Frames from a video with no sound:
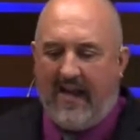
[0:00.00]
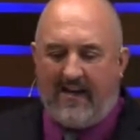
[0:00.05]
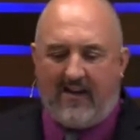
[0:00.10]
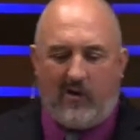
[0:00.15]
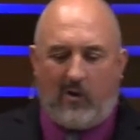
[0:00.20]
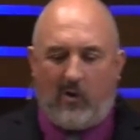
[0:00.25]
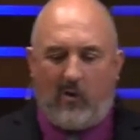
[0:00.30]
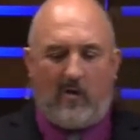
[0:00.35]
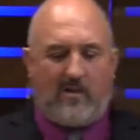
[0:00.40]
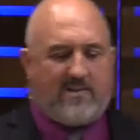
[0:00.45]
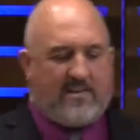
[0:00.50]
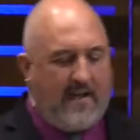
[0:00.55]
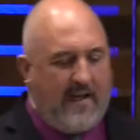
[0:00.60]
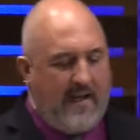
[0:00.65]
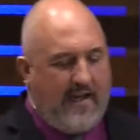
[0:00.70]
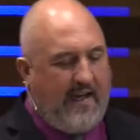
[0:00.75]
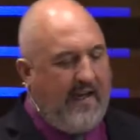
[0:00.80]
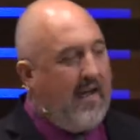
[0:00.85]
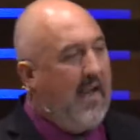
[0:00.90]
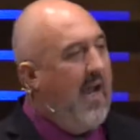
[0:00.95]
And the Lord's saying,
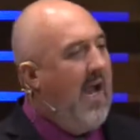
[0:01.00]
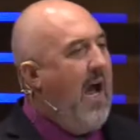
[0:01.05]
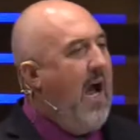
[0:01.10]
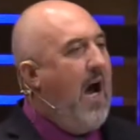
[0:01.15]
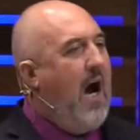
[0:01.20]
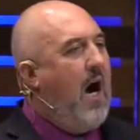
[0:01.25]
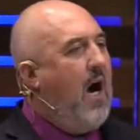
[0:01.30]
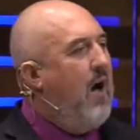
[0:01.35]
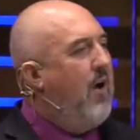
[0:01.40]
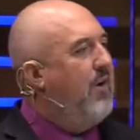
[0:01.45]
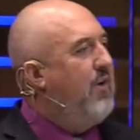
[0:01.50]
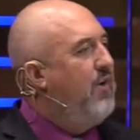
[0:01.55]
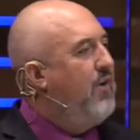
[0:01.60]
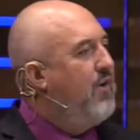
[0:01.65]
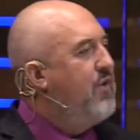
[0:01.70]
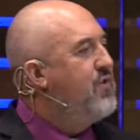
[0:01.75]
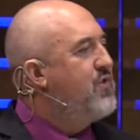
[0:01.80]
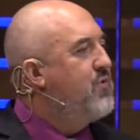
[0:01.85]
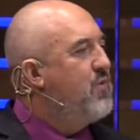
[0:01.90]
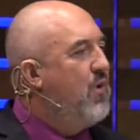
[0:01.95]
hey, I'll
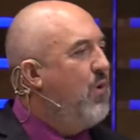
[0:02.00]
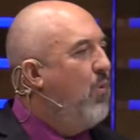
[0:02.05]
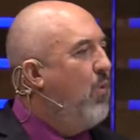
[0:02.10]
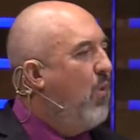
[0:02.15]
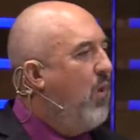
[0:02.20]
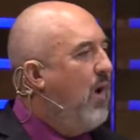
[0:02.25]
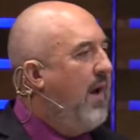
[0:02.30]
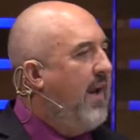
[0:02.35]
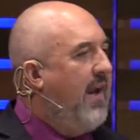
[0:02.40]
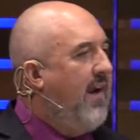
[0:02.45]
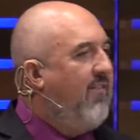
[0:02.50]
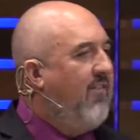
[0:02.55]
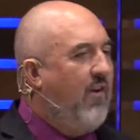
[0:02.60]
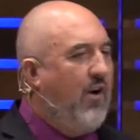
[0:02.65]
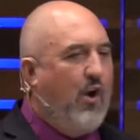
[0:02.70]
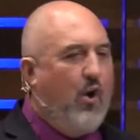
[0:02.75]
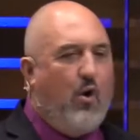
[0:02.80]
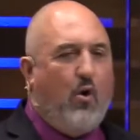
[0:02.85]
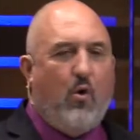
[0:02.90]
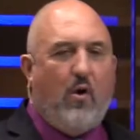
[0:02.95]
use whatever and
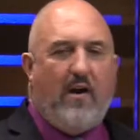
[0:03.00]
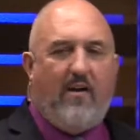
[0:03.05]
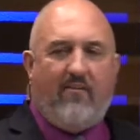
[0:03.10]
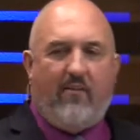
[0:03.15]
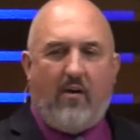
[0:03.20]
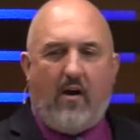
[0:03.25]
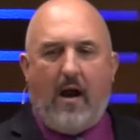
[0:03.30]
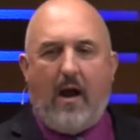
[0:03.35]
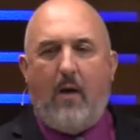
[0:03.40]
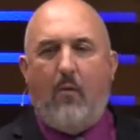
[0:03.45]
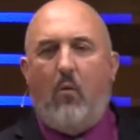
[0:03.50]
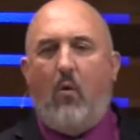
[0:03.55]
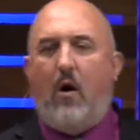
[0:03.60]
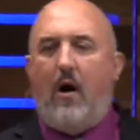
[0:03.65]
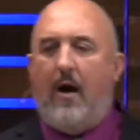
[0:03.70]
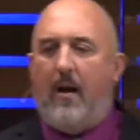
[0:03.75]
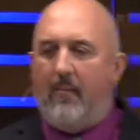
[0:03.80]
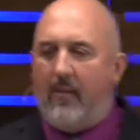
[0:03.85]
whoever I want,